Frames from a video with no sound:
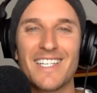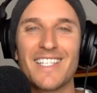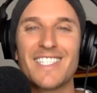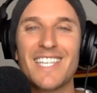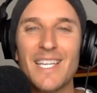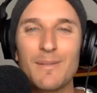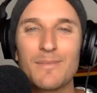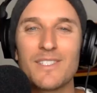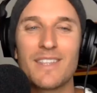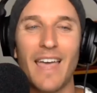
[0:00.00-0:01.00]
And it
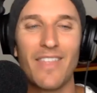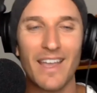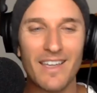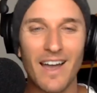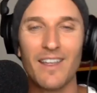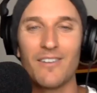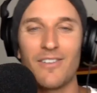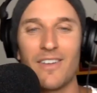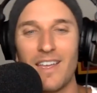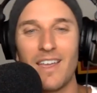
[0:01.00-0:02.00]
seems that kind of